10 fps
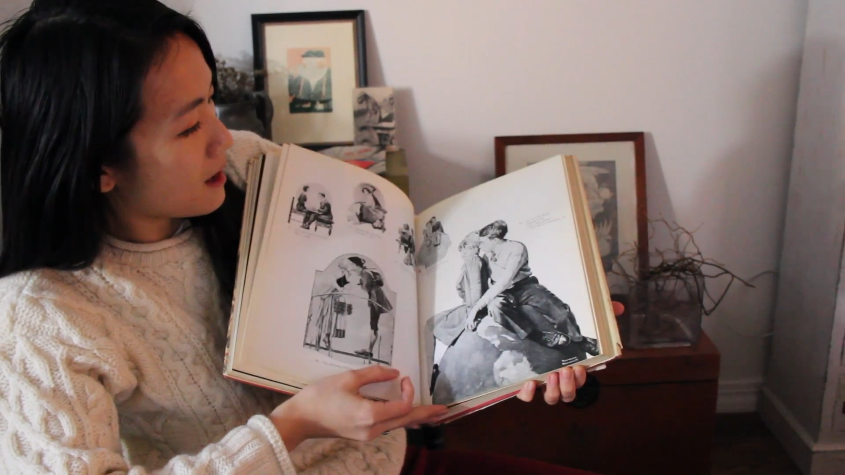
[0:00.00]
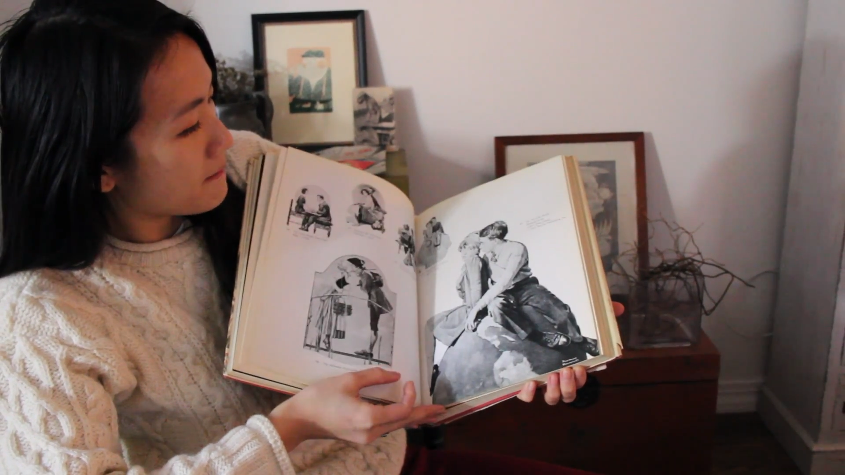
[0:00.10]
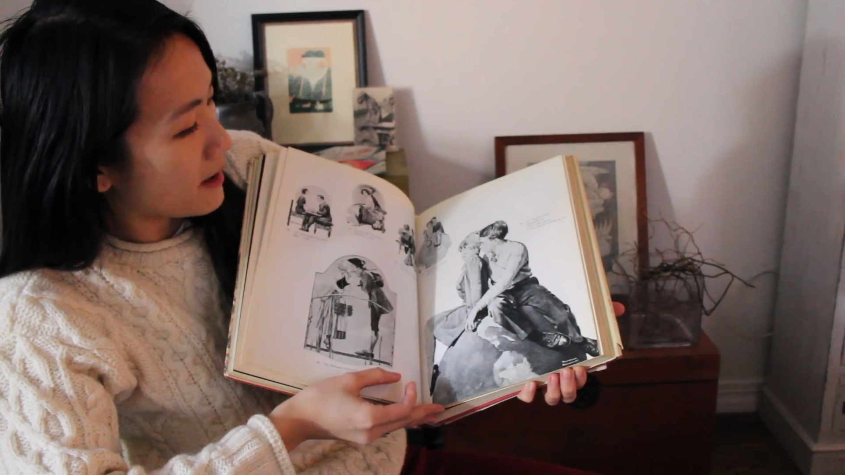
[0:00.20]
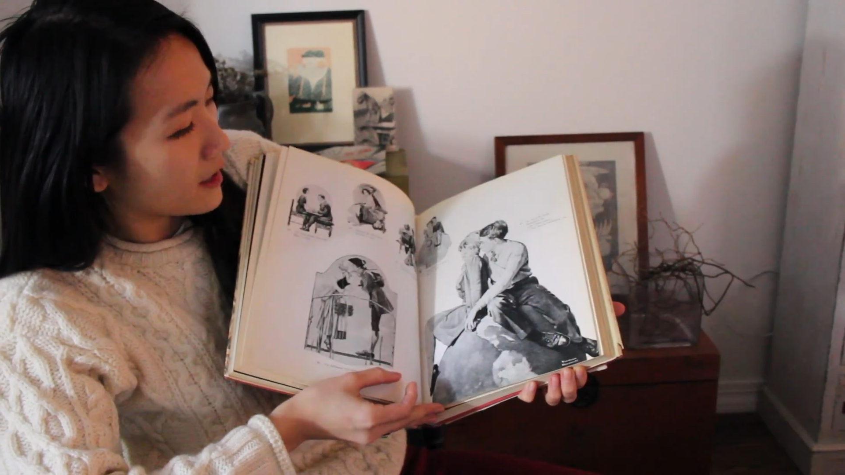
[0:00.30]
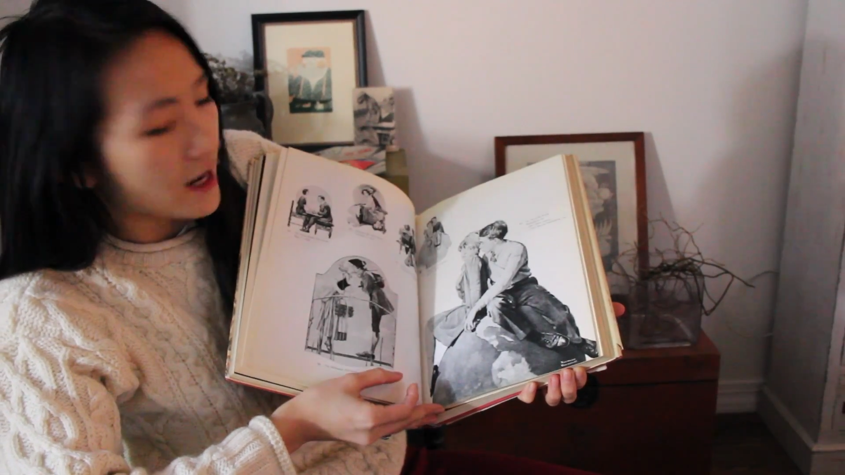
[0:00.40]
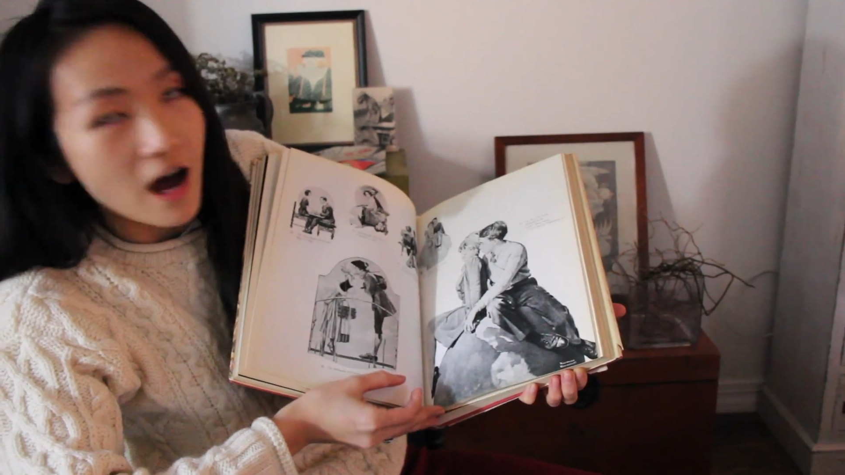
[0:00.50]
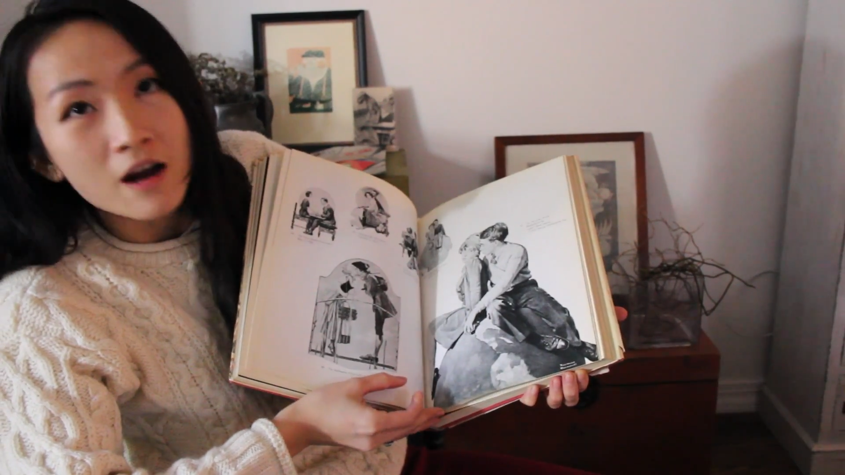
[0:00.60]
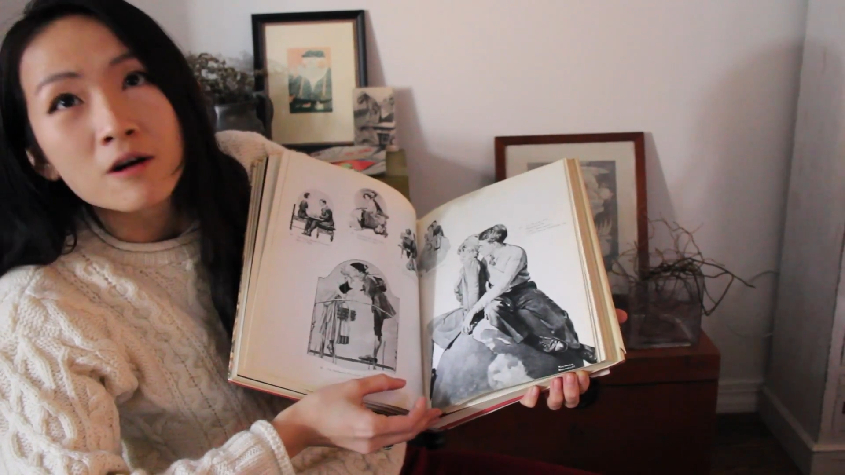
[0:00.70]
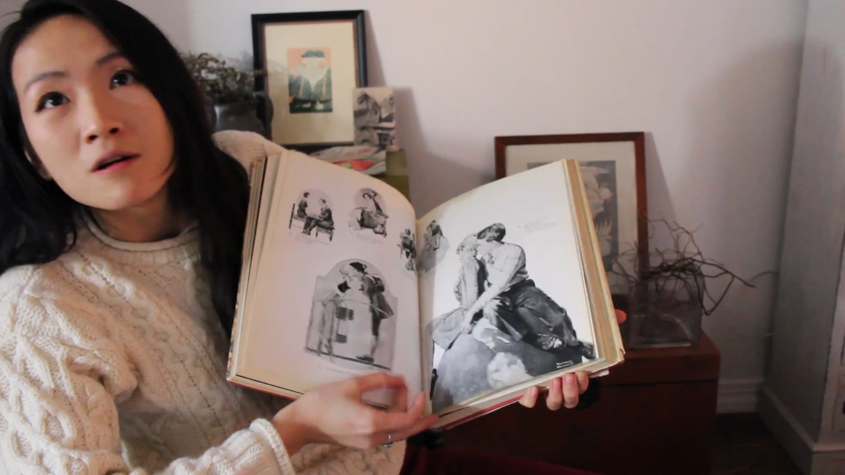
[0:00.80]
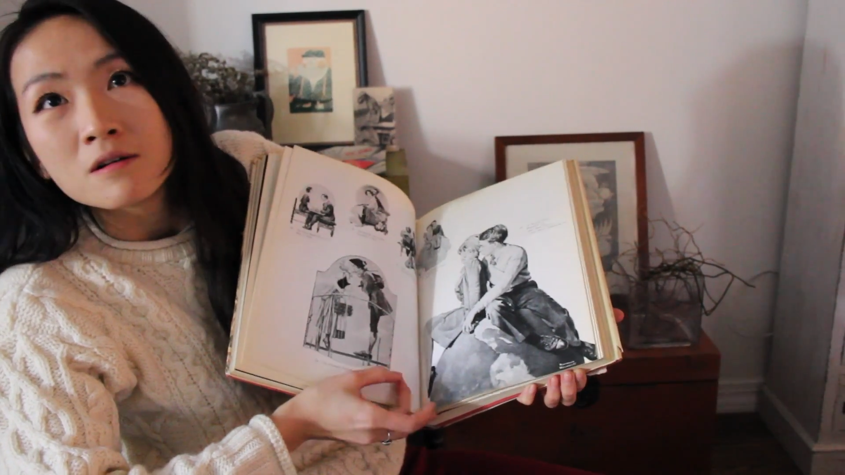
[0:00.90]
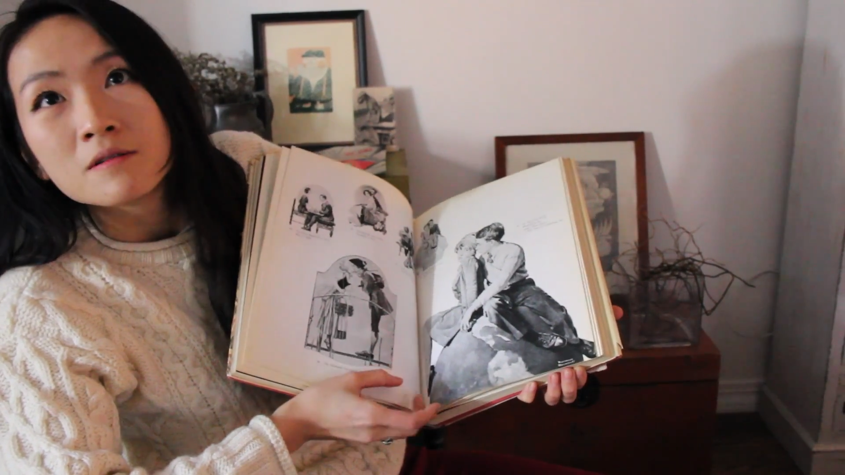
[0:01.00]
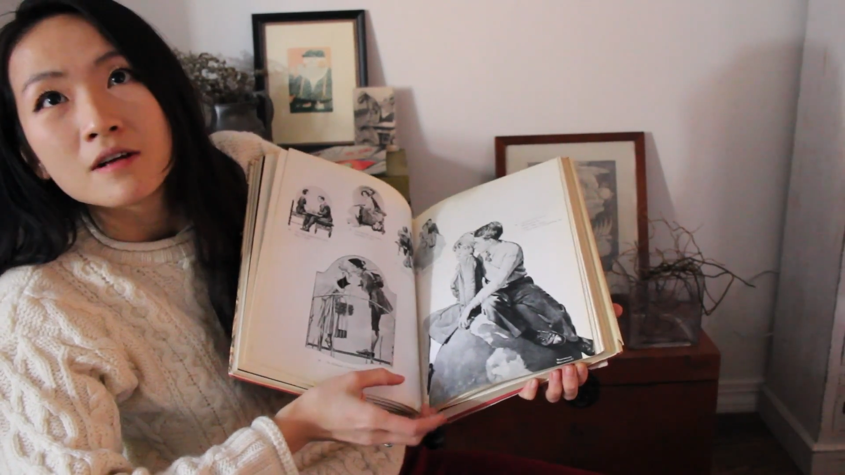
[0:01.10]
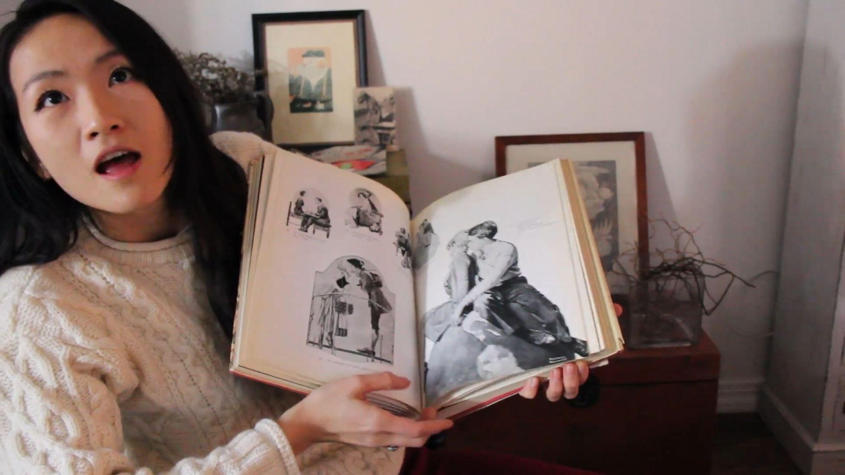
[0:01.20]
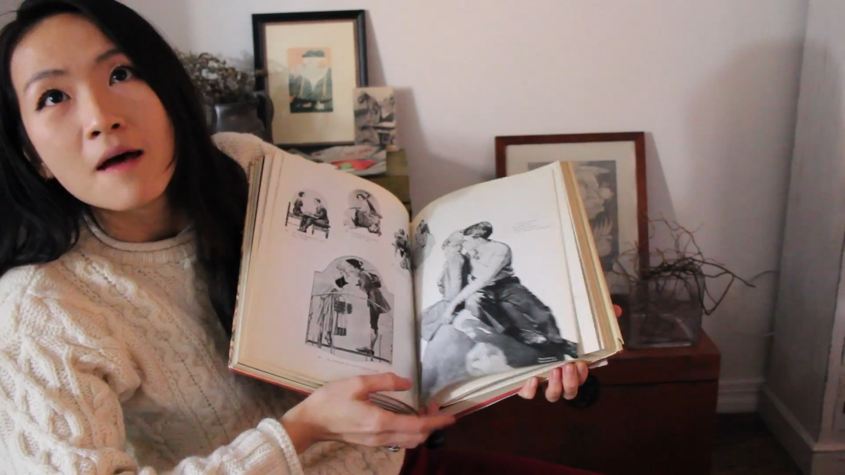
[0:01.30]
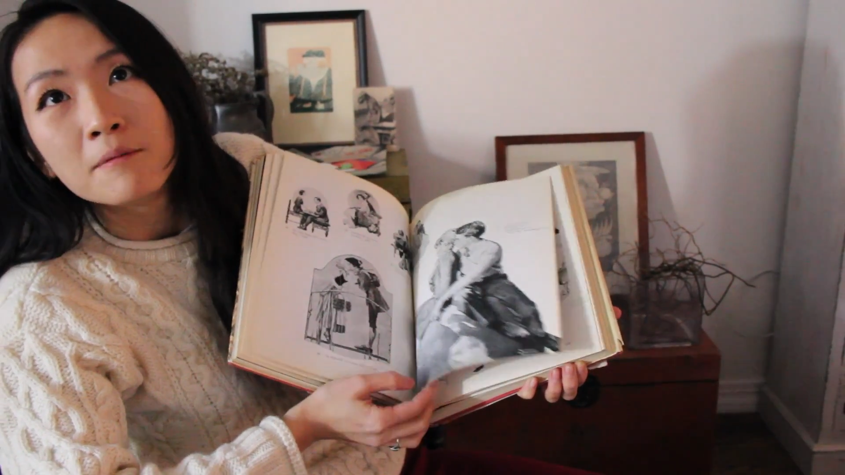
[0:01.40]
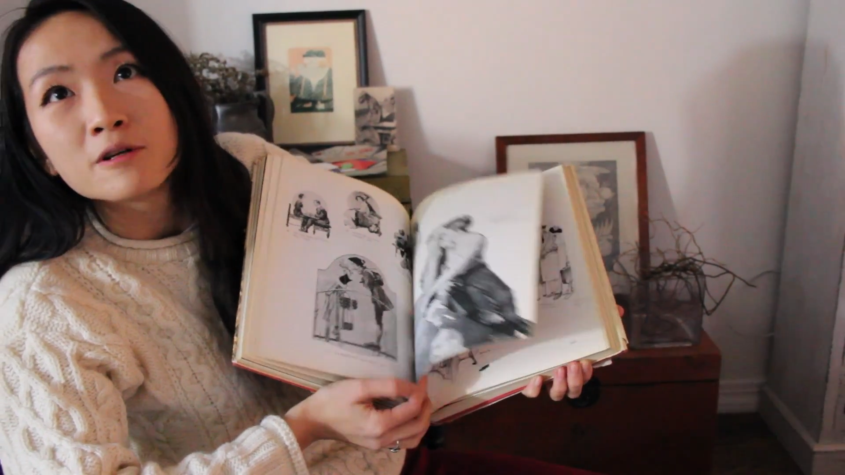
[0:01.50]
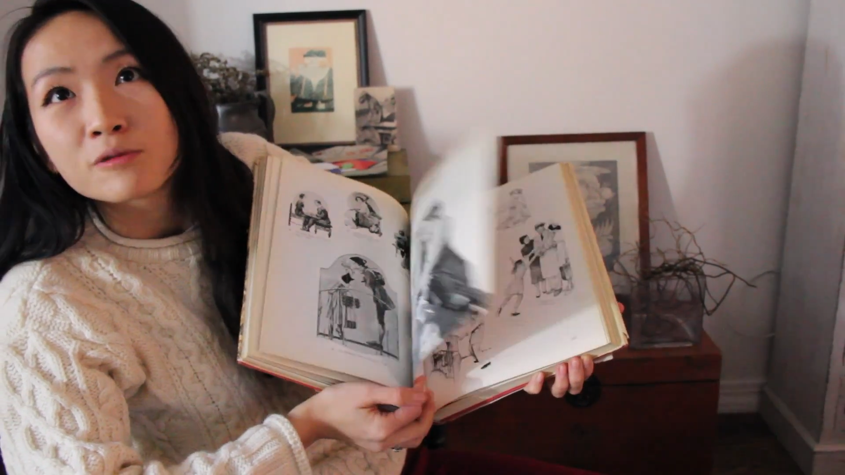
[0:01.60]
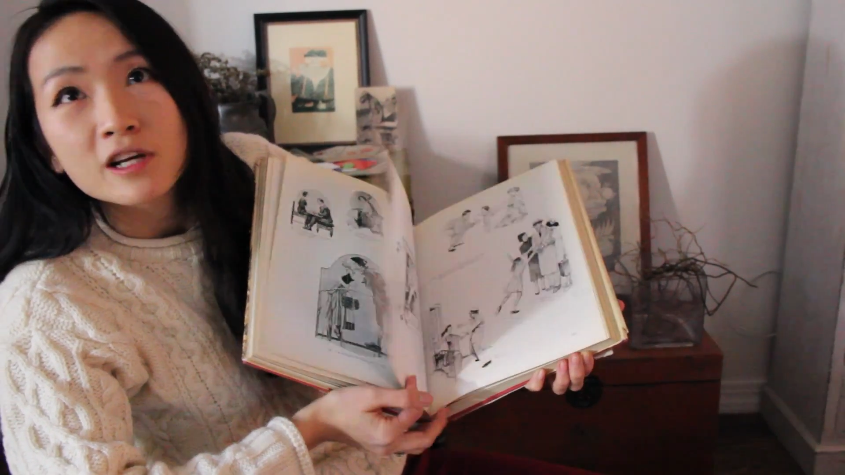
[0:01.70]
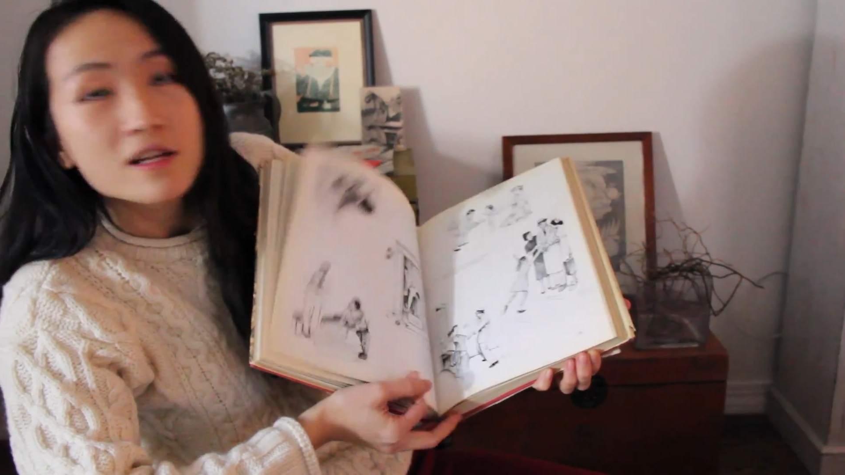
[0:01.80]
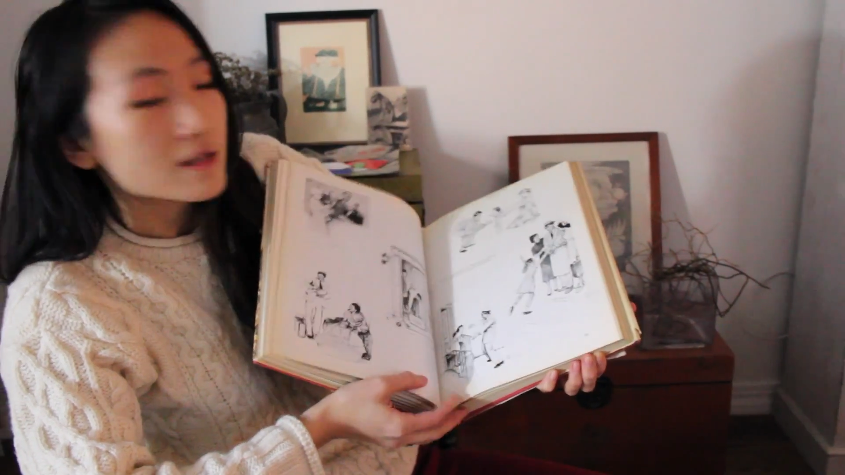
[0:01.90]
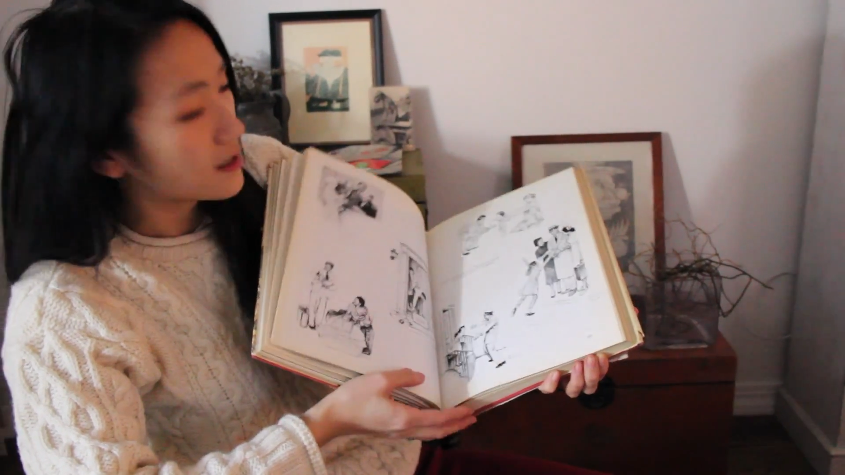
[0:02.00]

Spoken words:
Americano imagery.